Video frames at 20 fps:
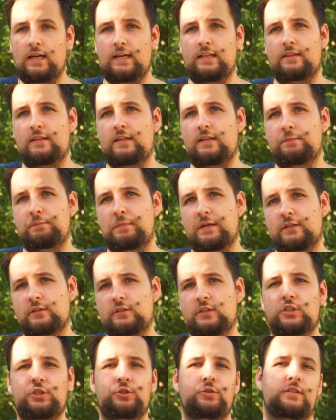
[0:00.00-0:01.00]
and the bigger
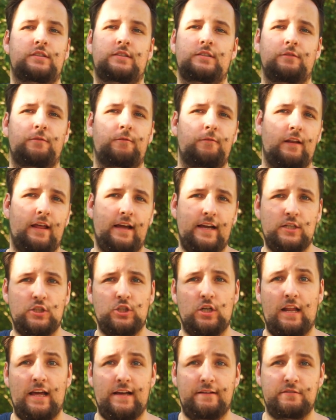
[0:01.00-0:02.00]
issue is the flash
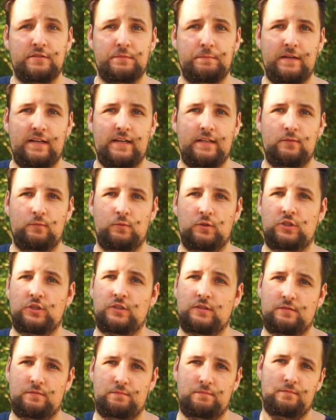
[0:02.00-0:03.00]
lifespan, which
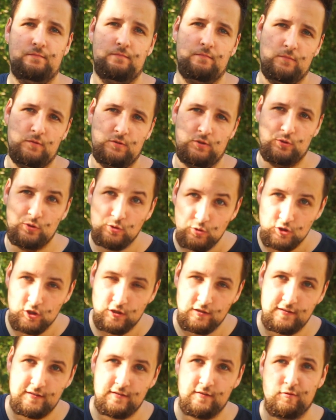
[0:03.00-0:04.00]
is
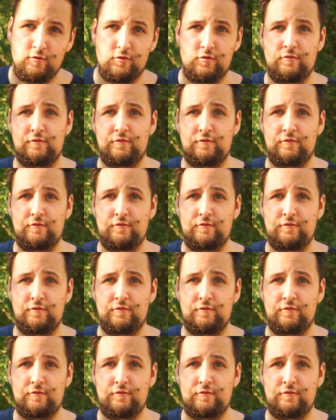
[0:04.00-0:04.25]
usually the